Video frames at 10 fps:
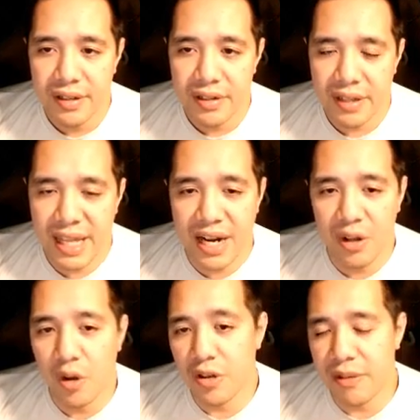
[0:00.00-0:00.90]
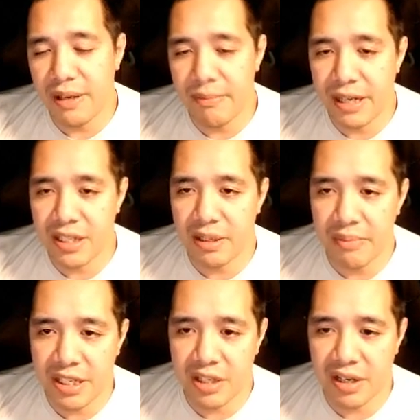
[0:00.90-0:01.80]
That alone, to me, makes
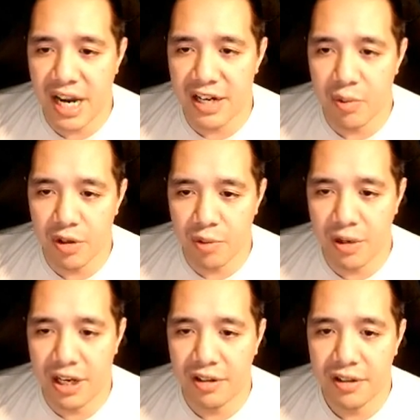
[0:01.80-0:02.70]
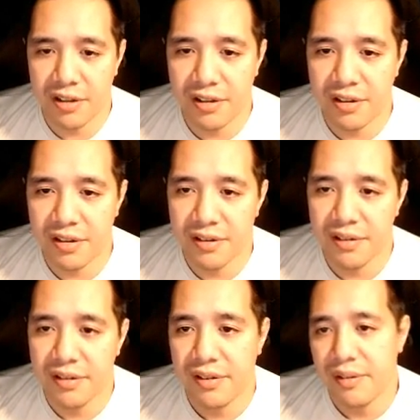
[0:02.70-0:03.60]
it kind of worthwhile.
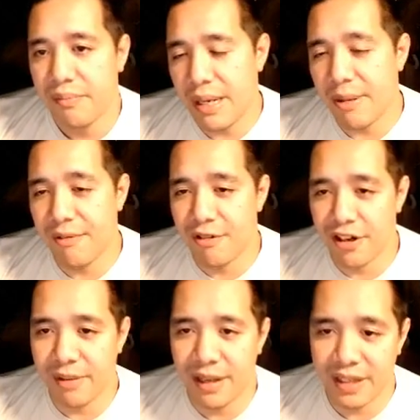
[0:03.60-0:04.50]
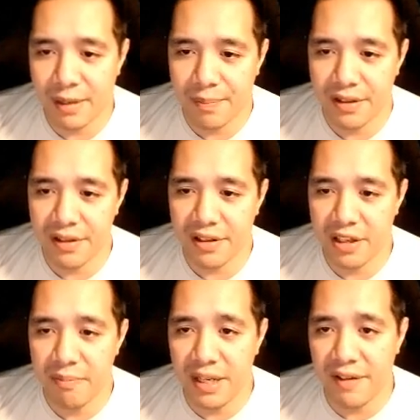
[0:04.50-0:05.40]
Maybe I'm wrong about that, but to
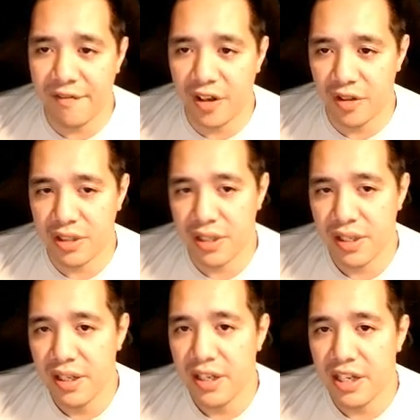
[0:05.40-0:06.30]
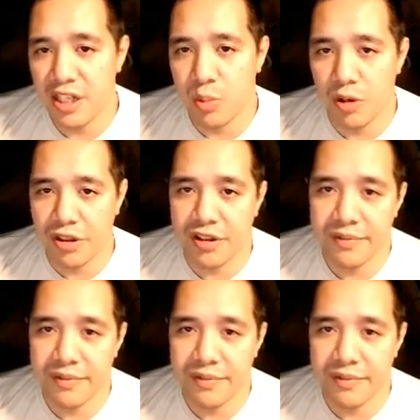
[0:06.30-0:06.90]
me, it feels it's worth it.